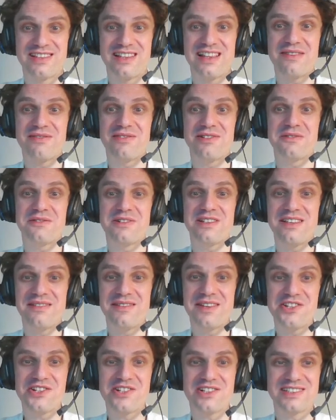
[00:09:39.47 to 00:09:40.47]
the level of
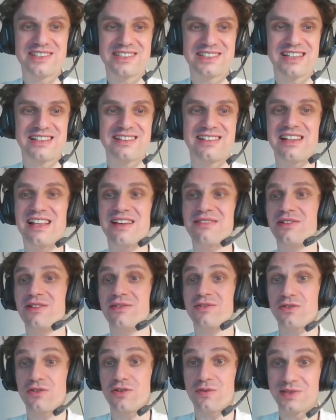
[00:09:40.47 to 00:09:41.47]
individuals and the level
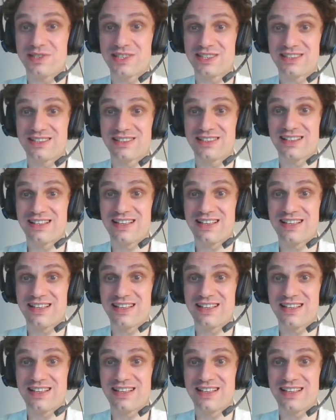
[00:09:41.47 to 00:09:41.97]
of groups.